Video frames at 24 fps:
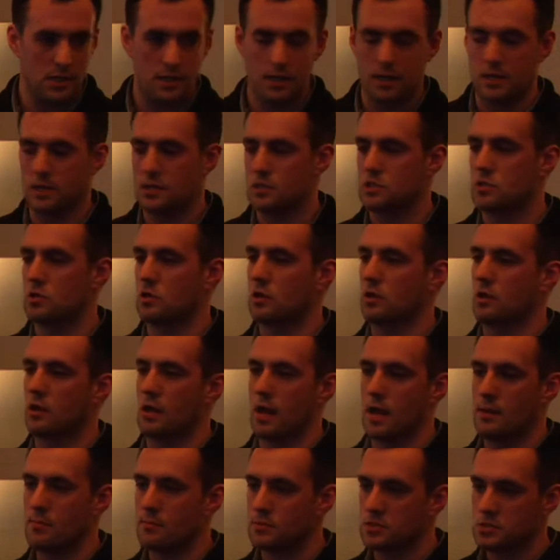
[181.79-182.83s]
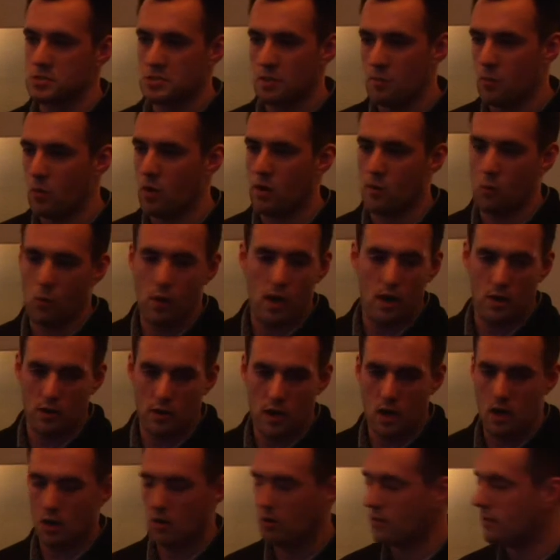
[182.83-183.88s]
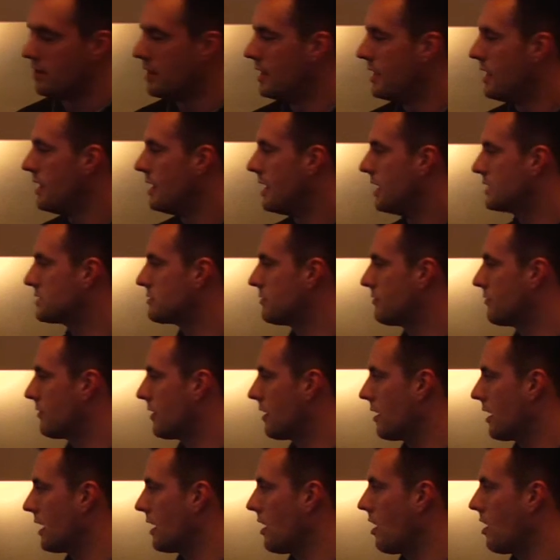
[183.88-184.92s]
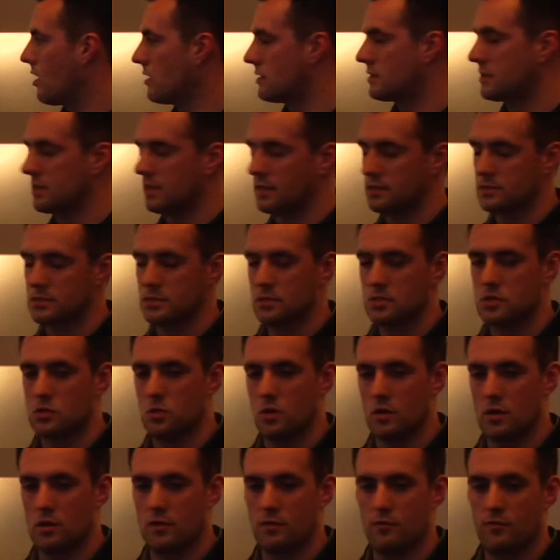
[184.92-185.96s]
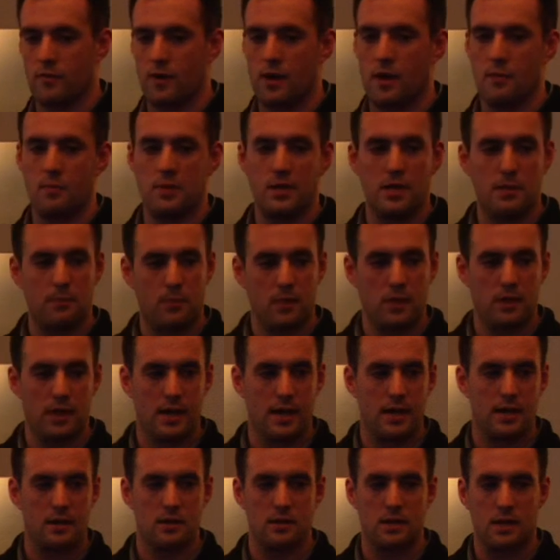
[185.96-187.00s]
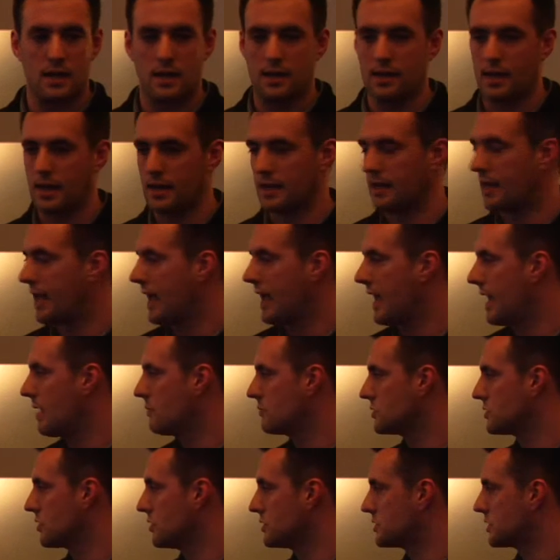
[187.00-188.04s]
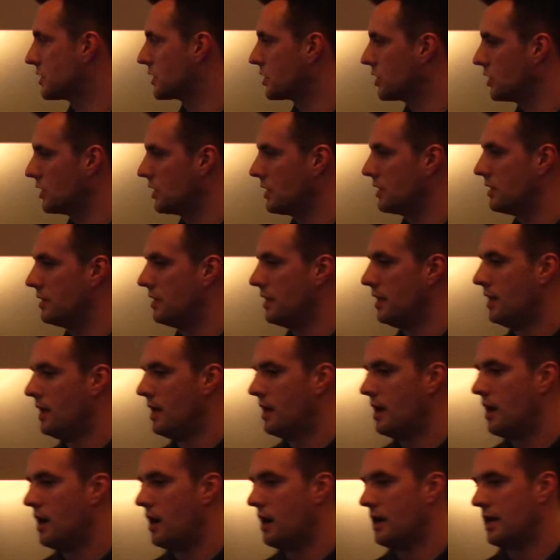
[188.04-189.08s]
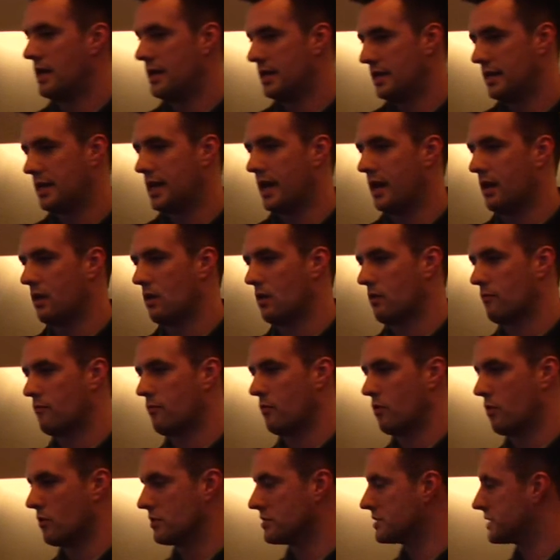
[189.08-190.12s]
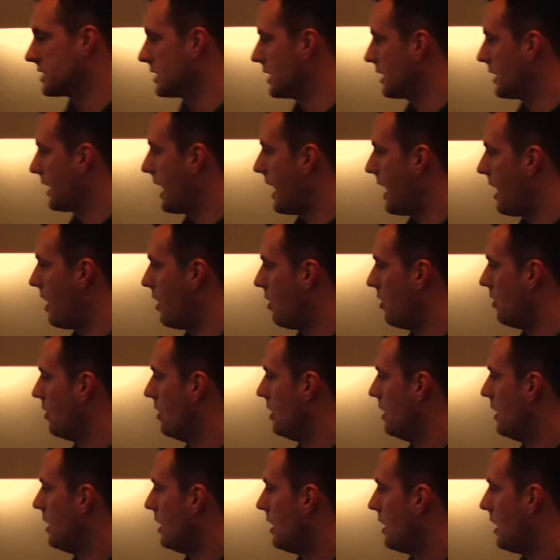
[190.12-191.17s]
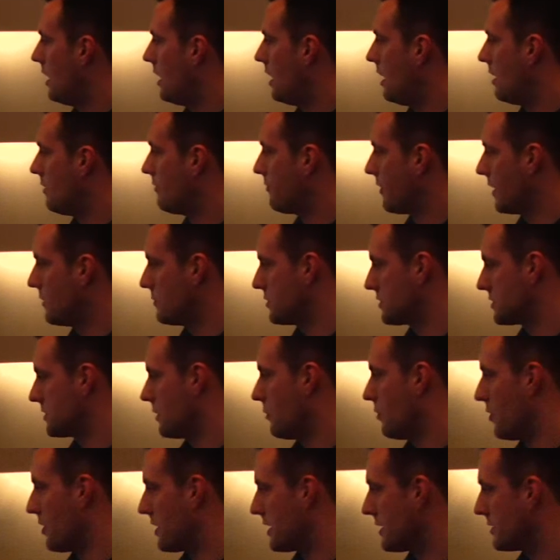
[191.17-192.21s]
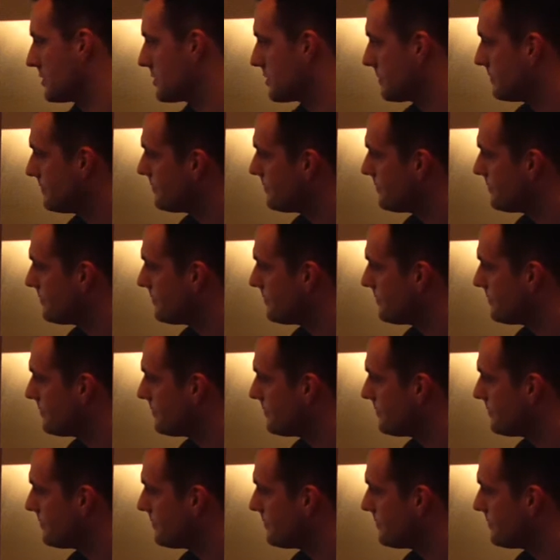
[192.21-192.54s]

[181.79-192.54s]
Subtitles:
in an industry or that I'm somewhat well known. That's a very hard thing to sort of manipulate and game, so it's a good indicator for seeing how famous someone is.